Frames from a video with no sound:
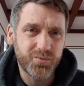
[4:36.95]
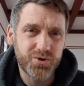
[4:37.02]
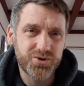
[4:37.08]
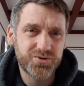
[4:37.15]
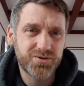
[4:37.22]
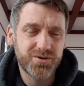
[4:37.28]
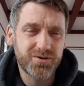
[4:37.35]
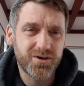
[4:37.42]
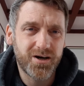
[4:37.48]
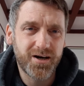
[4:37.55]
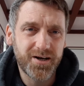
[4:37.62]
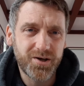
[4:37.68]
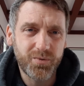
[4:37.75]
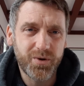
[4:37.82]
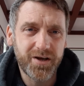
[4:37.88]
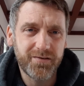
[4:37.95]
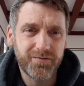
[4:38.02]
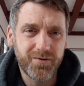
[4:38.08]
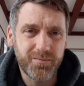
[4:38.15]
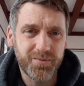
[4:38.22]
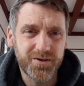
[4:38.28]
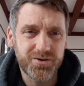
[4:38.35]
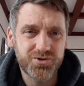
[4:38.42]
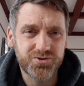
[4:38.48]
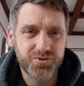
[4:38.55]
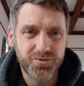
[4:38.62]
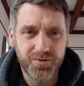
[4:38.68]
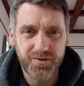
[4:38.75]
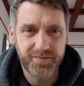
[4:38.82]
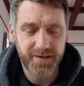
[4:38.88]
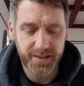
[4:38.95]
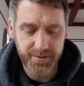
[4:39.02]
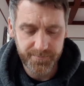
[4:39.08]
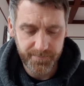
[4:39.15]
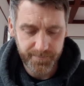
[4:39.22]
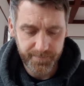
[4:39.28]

We shouldn't hide away from the truth of it.